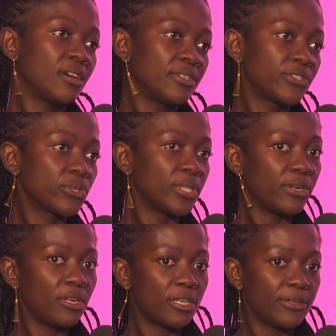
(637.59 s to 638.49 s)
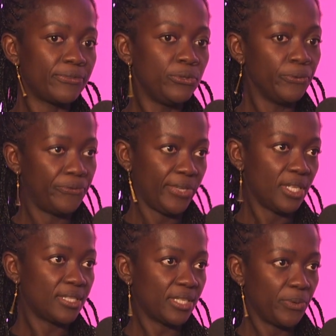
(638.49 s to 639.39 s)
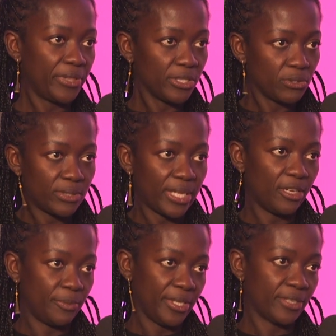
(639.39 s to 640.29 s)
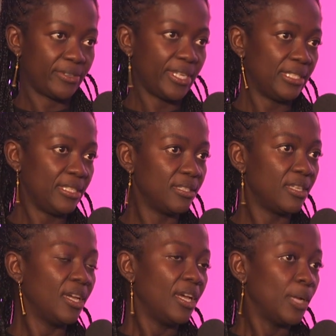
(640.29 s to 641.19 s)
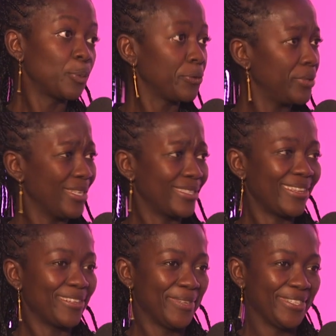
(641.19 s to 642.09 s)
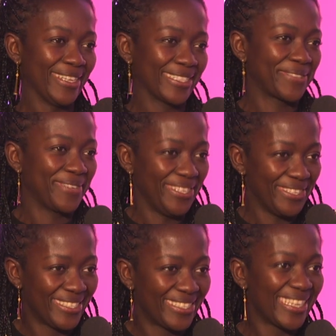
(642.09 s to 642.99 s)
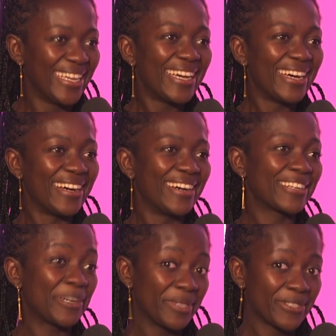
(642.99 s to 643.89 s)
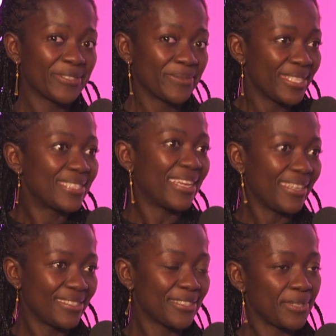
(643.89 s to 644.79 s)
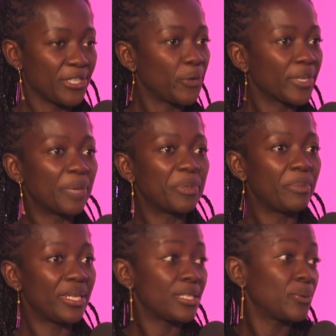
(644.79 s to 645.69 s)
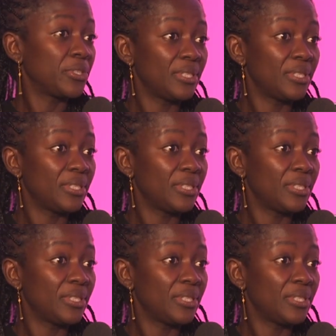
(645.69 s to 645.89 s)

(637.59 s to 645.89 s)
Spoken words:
So there are a lot of new fields that we think today are being created. And we're really excited about the next 3 years coming, because real science is really showing up in places where you didn't